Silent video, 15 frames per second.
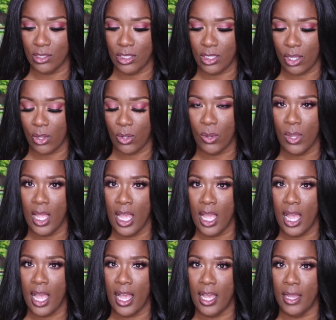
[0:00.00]
So
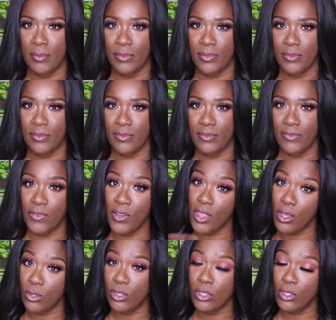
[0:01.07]
um, for
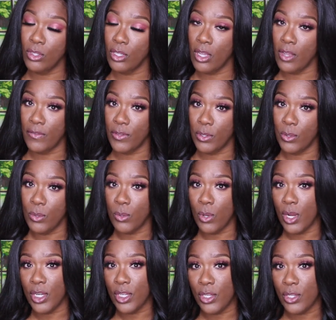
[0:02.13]
those of you who
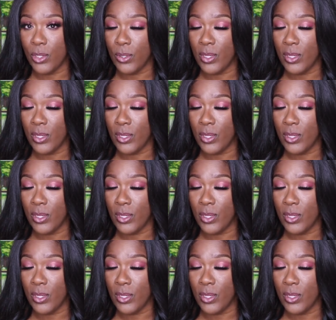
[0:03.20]
are new,